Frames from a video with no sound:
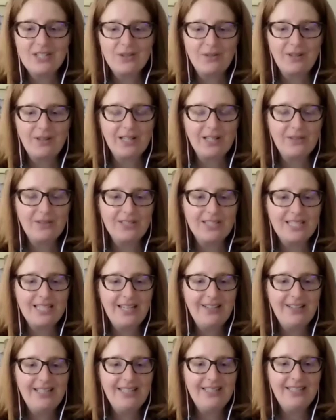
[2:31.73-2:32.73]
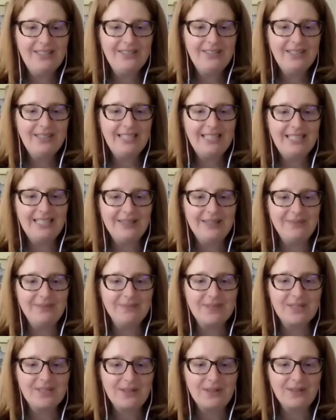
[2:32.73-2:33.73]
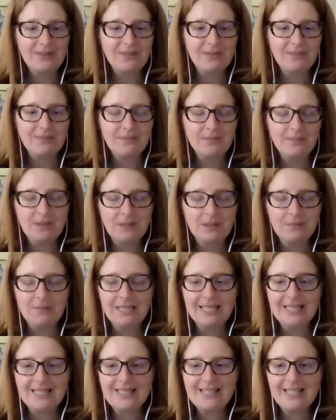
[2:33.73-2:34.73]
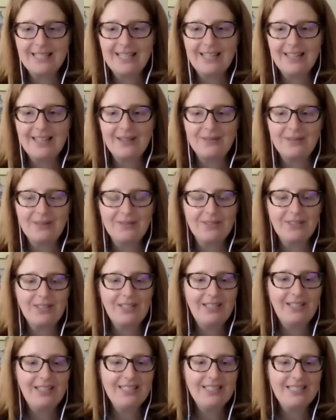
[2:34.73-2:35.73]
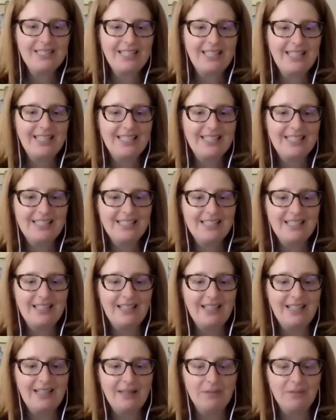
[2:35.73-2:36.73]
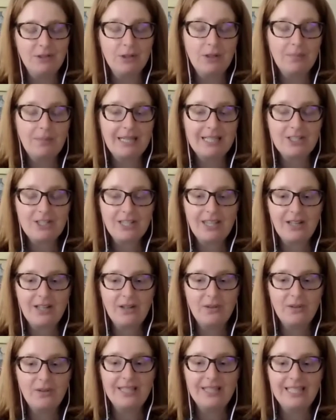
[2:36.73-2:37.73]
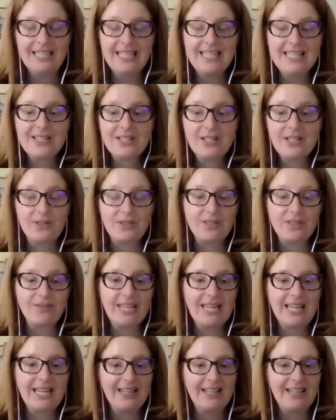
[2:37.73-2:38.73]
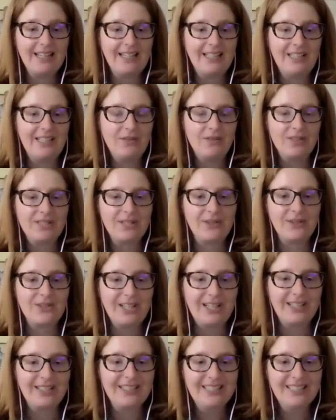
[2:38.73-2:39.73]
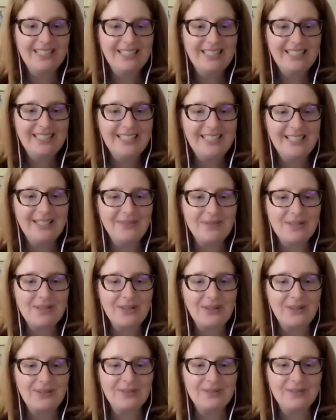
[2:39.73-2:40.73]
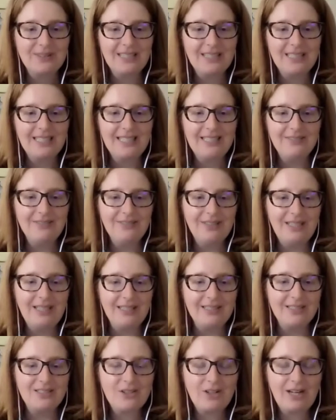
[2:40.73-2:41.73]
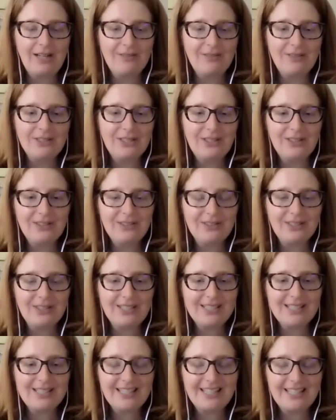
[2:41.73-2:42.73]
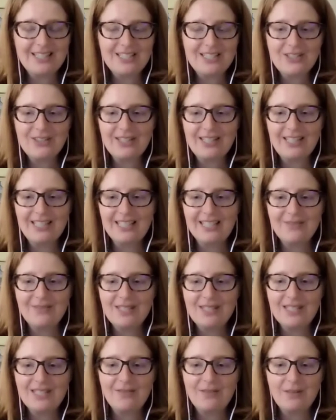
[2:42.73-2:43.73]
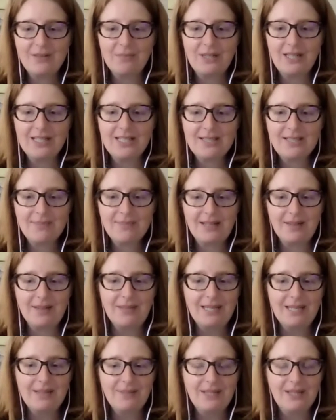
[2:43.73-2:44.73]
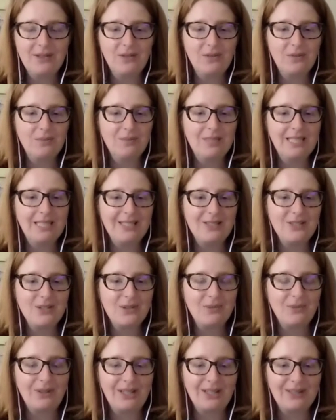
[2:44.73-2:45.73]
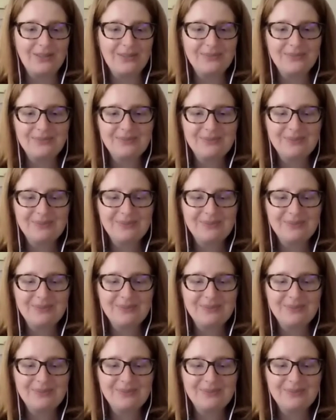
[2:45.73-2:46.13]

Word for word: Toronto, Ontario. Um, so, our biggest city that we've got. And uh, I grew yeah. up actually, though, on the east coast of Canada in Nova Scotia. Um, so I have uh, traveled all across the country and lived in different parts, but I make my home in Toronto.